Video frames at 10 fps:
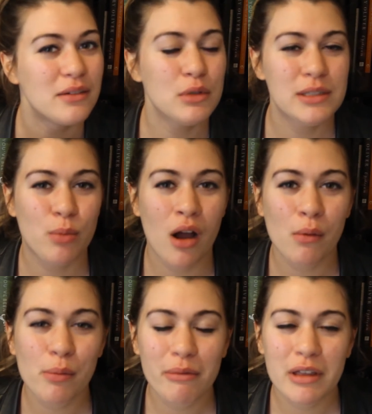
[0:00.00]
was
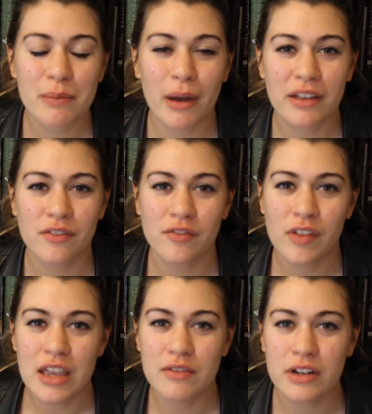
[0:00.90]
probably my
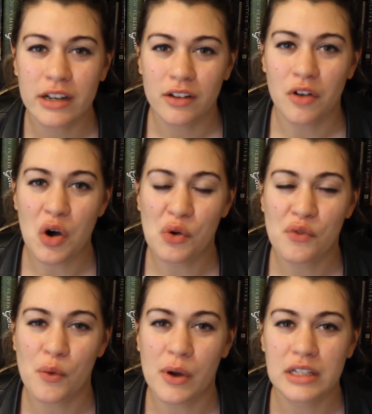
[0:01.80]
favorite of all of
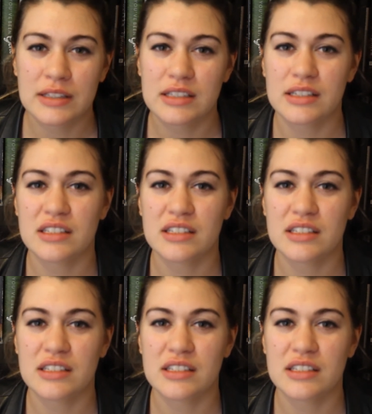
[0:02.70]
the ones.